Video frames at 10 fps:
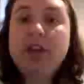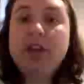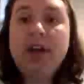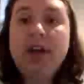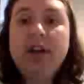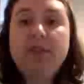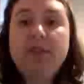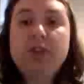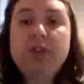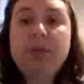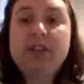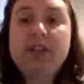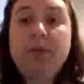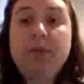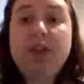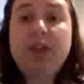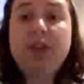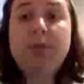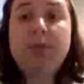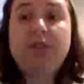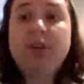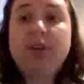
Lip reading: conversing with Elizabeth I.